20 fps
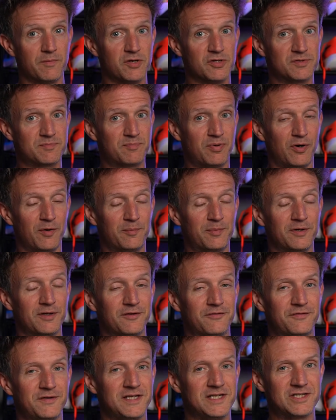most
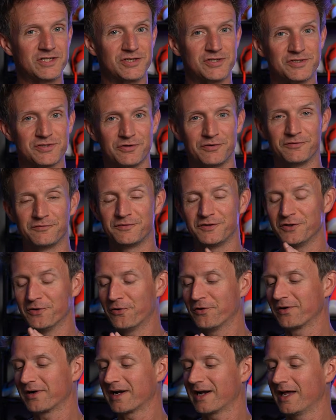popular features of the
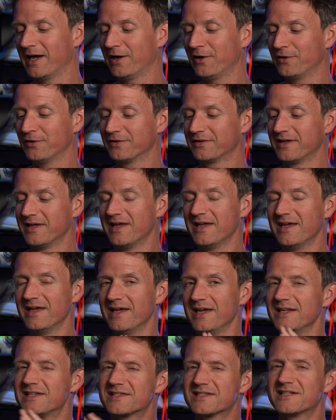On Cloud,
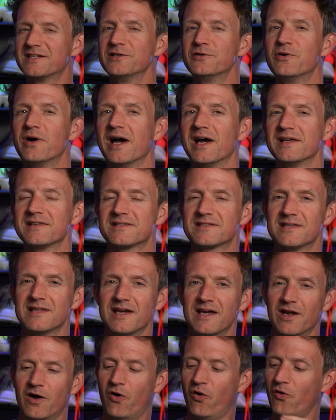it still has
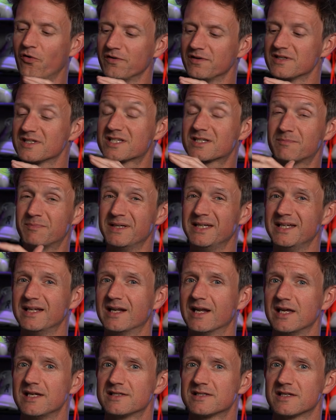that on-speed
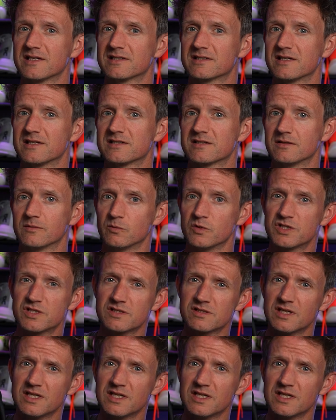lacing system, which is